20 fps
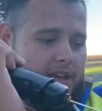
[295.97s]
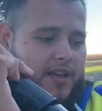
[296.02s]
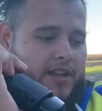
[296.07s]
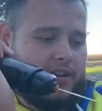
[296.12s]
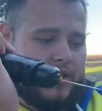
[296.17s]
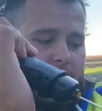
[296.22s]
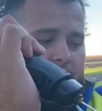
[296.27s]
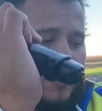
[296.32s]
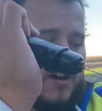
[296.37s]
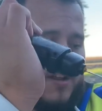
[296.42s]

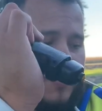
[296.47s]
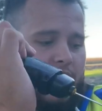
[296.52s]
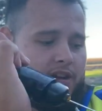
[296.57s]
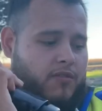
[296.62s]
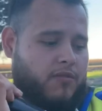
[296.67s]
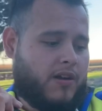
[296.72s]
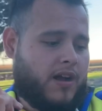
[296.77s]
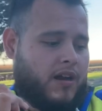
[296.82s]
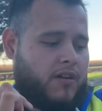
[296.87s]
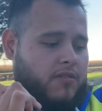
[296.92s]
and cut it
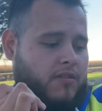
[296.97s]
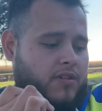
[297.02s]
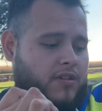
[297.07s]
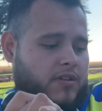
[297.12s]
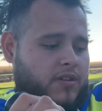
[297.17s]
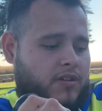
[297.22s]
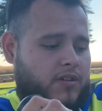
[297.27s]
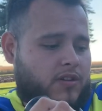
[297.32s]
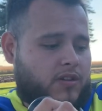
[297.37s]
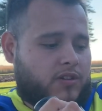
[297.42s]
around.
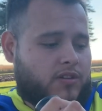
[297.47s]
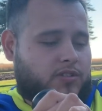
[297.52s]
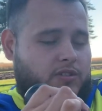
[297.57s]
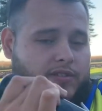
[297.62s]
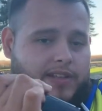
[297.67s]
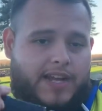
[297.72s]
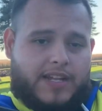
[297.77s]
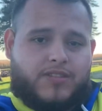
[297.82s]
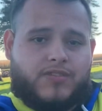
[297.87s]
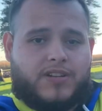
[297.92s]
So
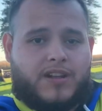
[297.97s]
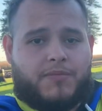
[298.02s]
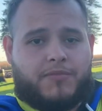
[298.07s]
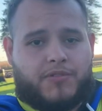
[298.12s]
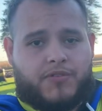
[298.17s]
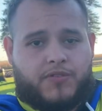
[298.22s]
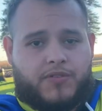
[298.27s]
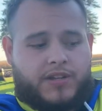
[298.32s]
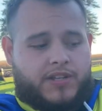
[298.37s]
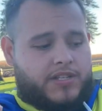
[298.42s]
that's what I'm
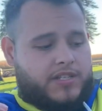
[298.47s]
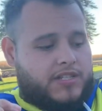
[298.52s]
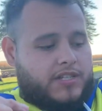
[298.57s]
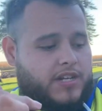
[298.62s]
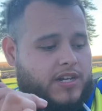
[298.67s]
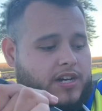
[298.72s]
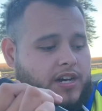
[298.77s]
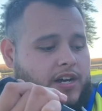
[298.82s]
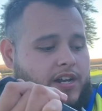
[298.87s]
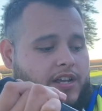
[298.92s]
doing to cut